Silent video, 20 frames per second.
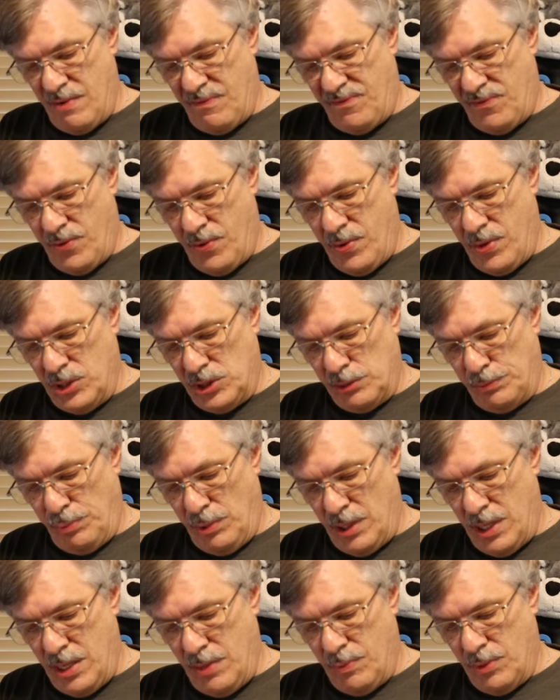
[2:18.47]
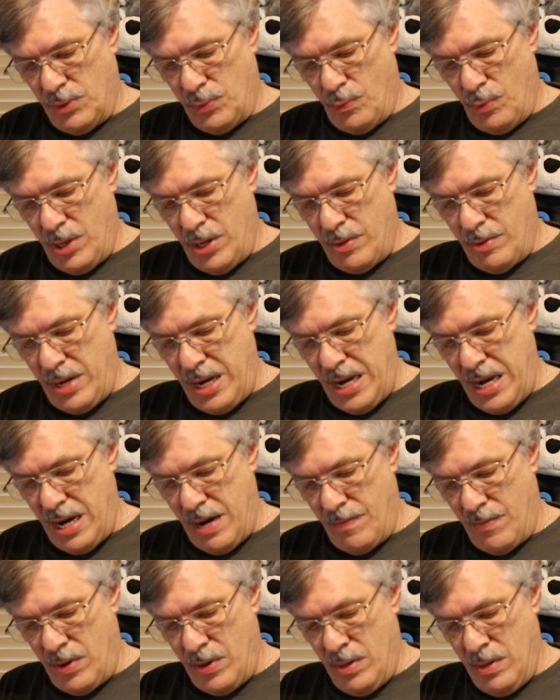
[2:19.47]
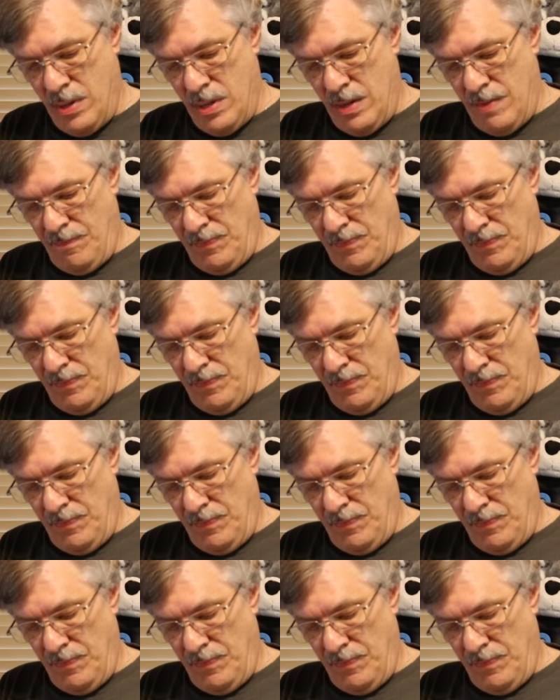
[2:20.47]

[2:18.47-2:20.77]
a 4 inch blade with rear hammer,